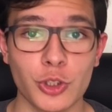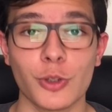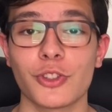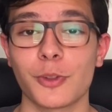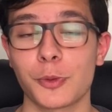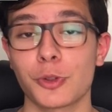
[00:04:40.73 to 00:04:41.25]
you
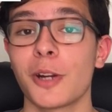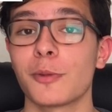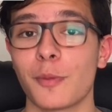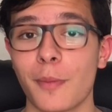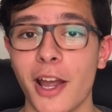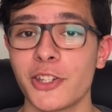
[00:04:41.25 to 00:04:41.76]
to subscribe
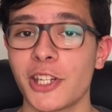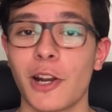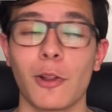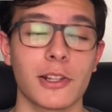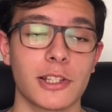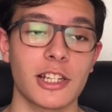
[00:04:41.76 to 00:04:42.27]
to my
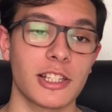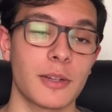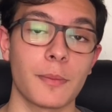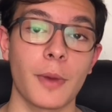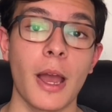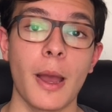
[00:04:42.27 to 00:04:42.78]
channel, as it is,
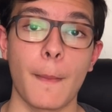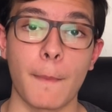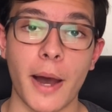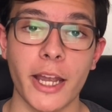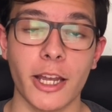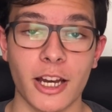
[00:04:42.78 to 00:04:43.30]
in
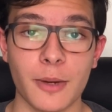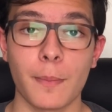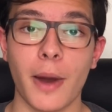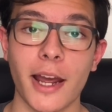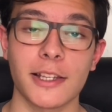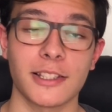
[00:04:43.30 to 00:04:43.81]
my
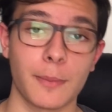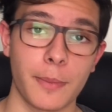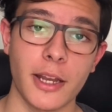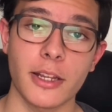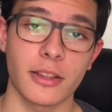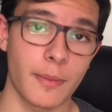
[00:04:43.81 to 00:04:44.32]
unbiased
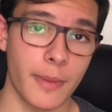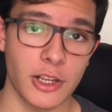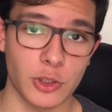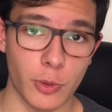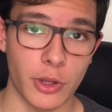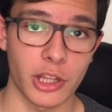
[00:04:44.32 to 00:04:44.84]
opinion, the
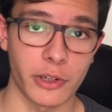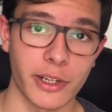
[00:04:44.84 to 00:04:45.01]
best one there